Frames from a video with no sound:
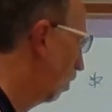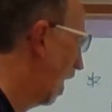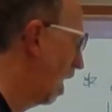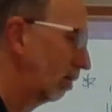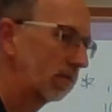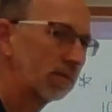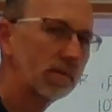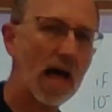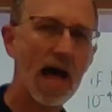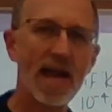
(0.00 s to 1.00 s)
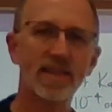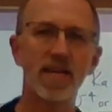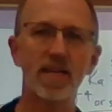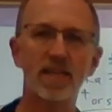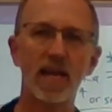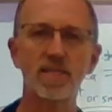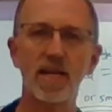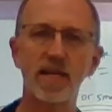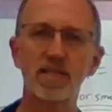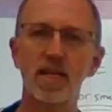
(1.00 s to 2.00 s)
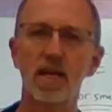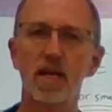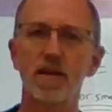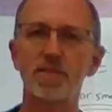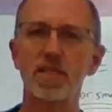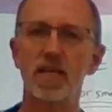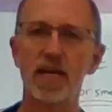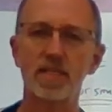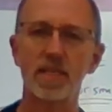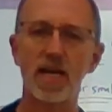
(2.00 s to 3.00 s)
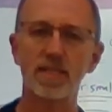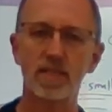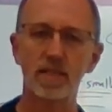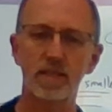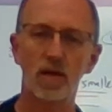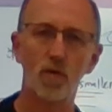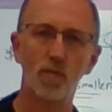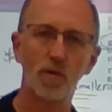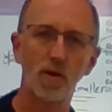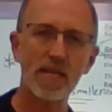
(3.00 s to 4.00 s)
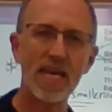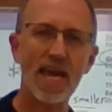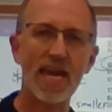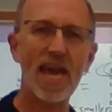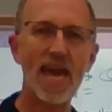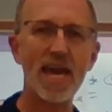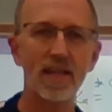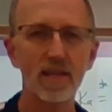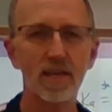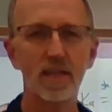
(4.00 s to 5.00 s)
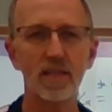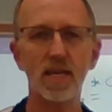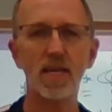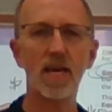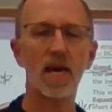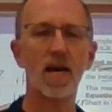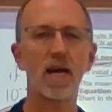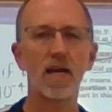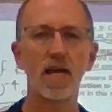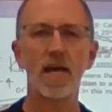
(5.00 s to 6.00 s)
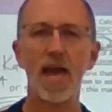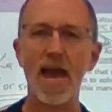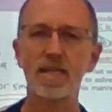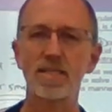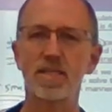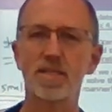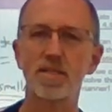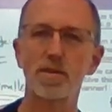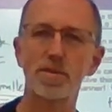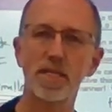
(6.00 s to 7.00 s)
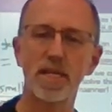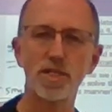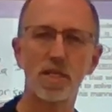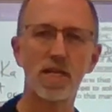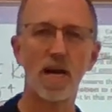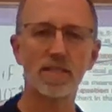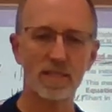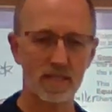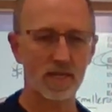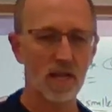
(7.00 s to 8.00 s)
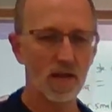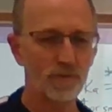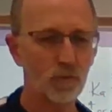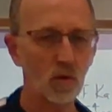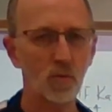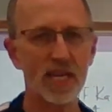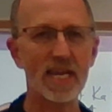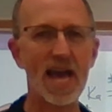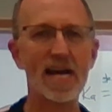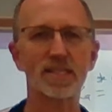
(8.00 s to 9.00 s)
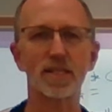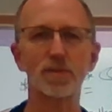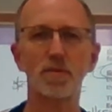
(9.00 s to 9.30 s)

Well, I think that takes care of today's lesson over Ka, the acid dissociation constant for weak acids.